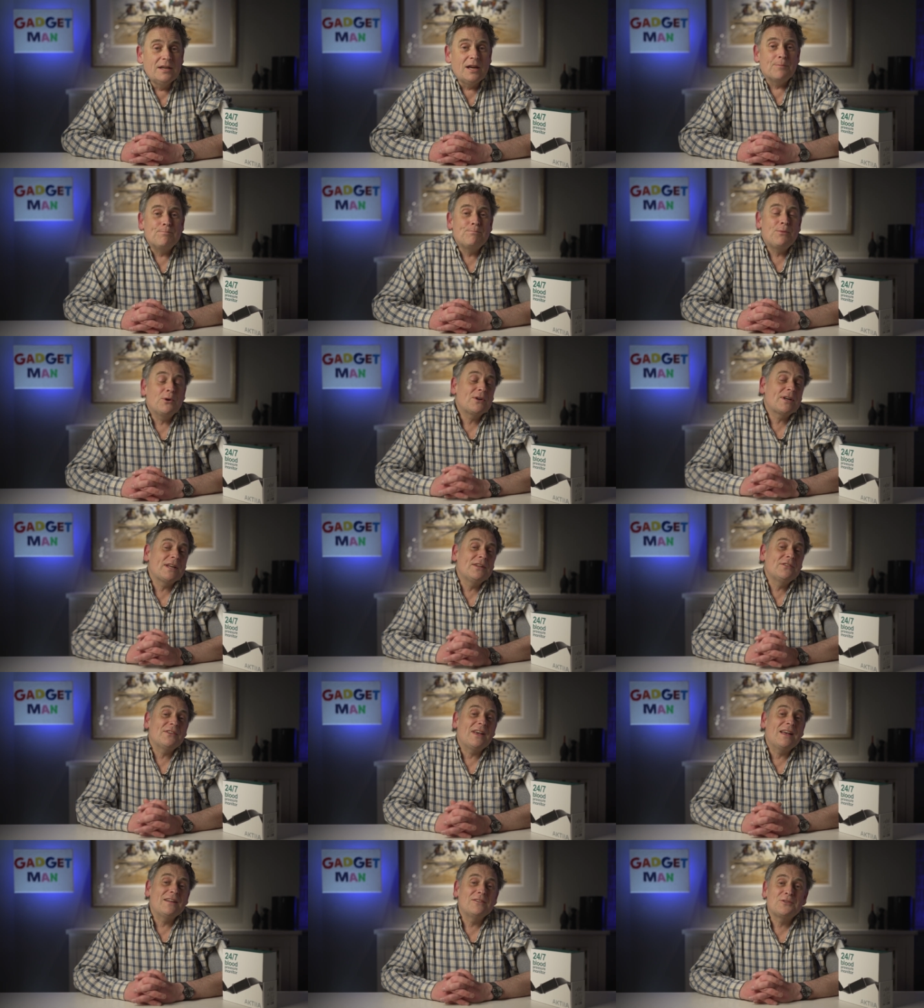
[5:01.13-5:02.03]
and
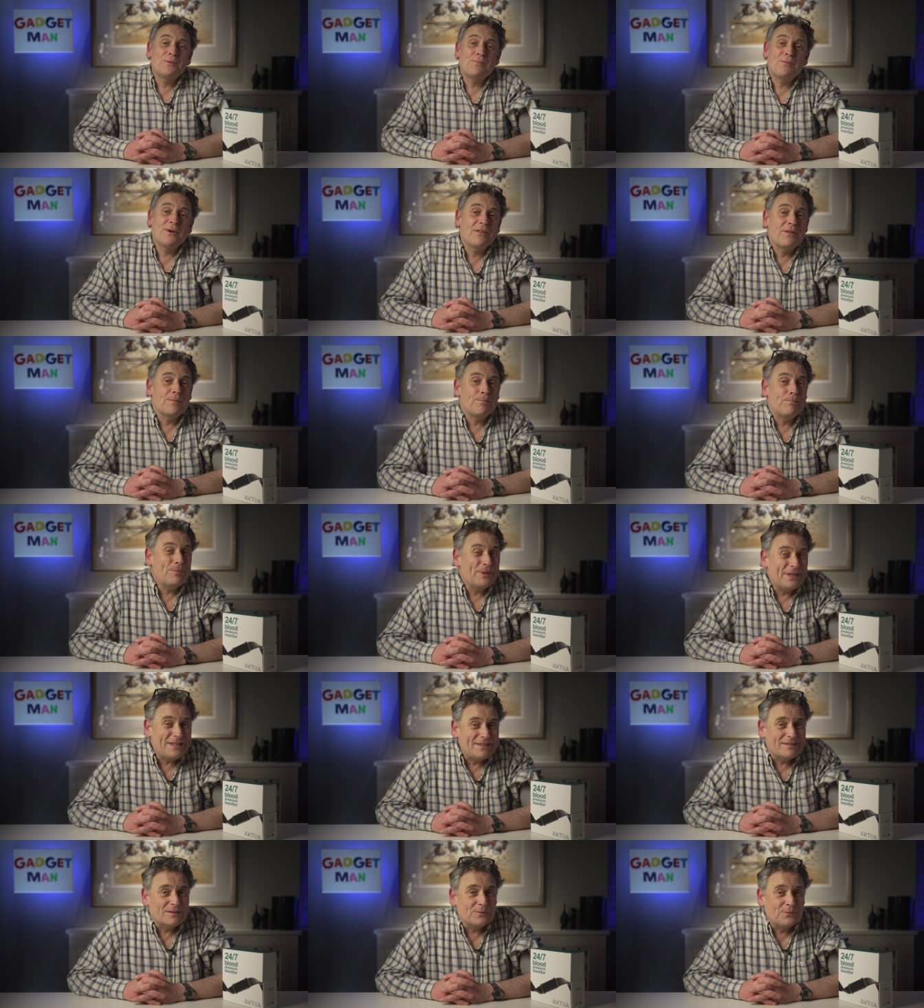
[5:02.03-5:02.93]
Botkin's elder brother
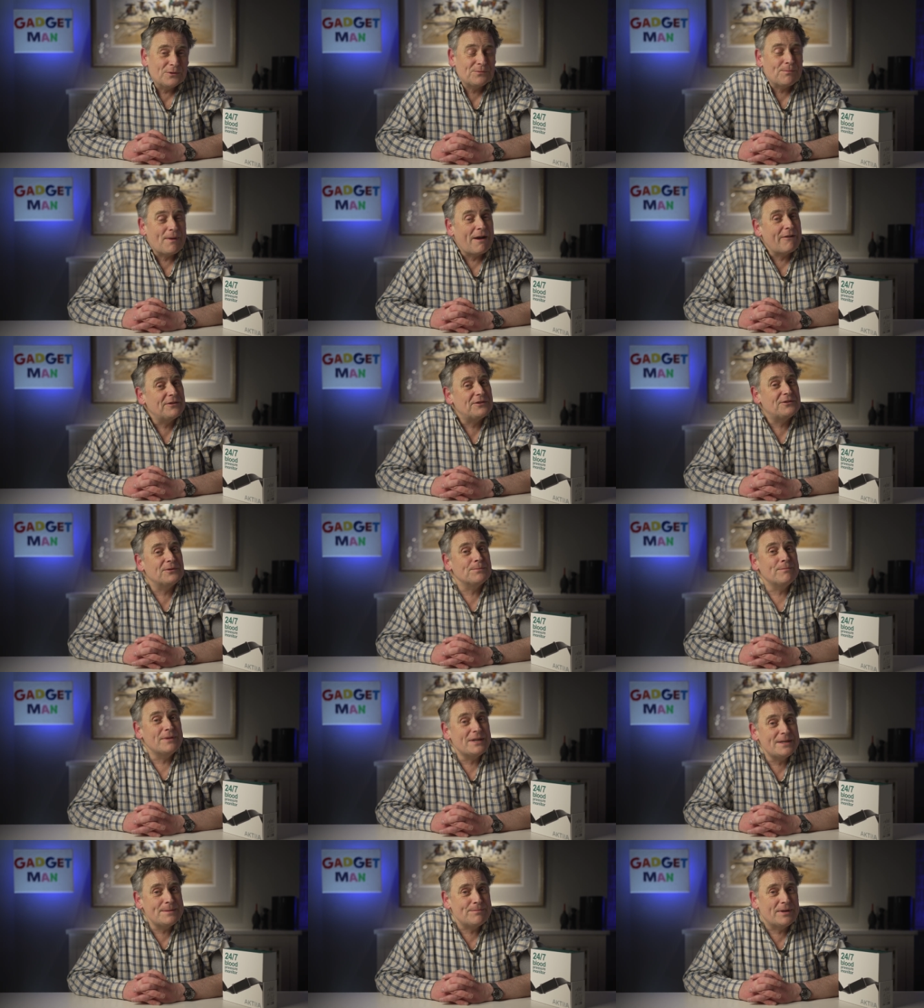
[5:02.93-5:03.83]
Peter was married to
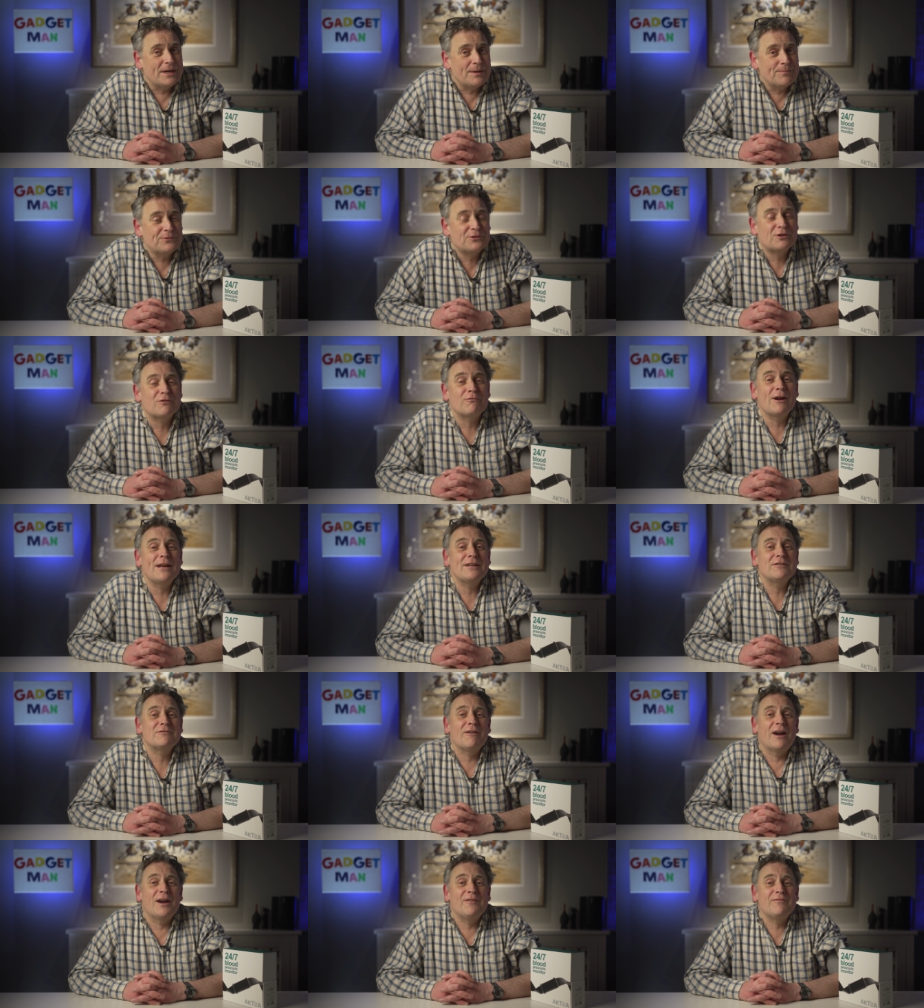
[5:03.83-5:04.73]
my mum's
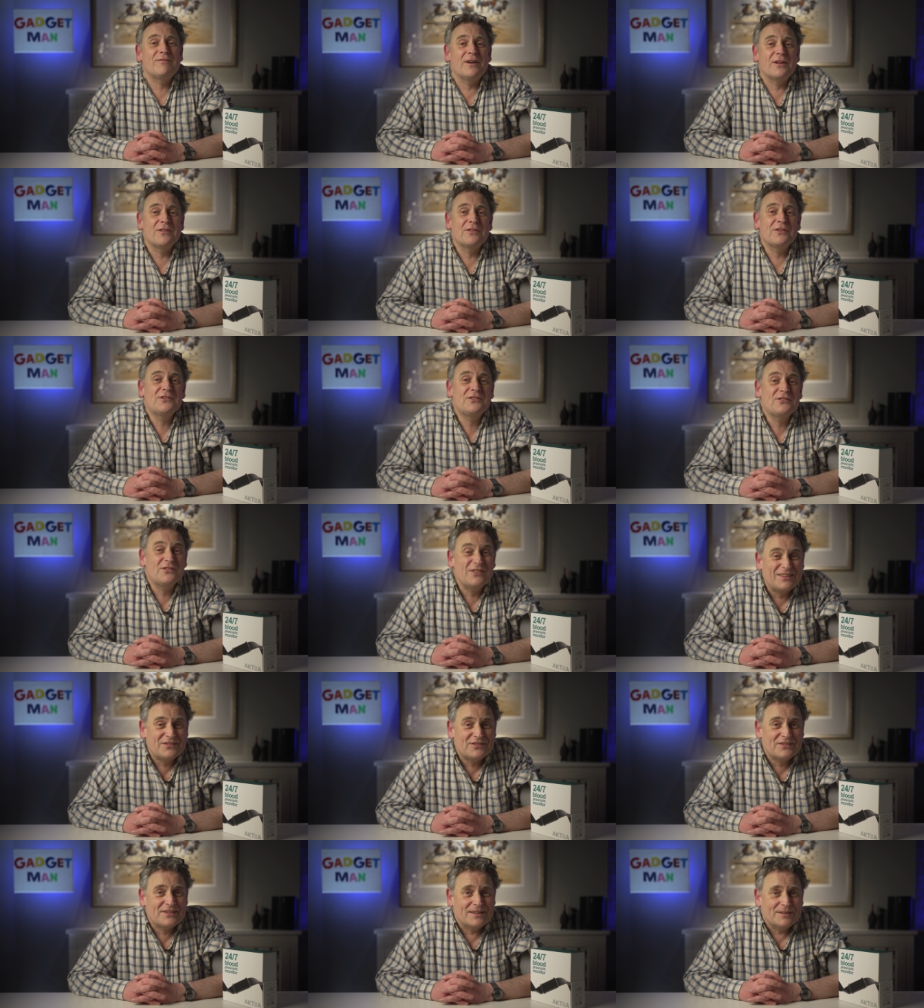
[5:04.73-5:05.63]
great grandfather's
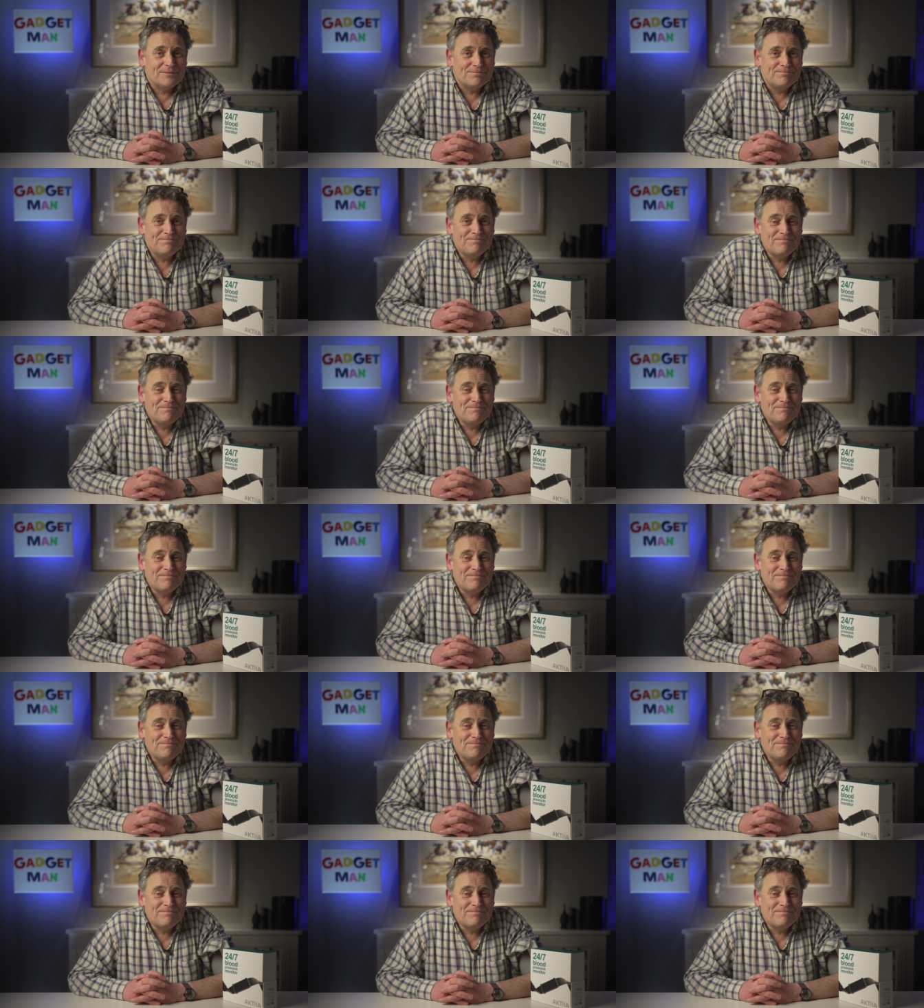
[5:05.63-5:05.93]
sister.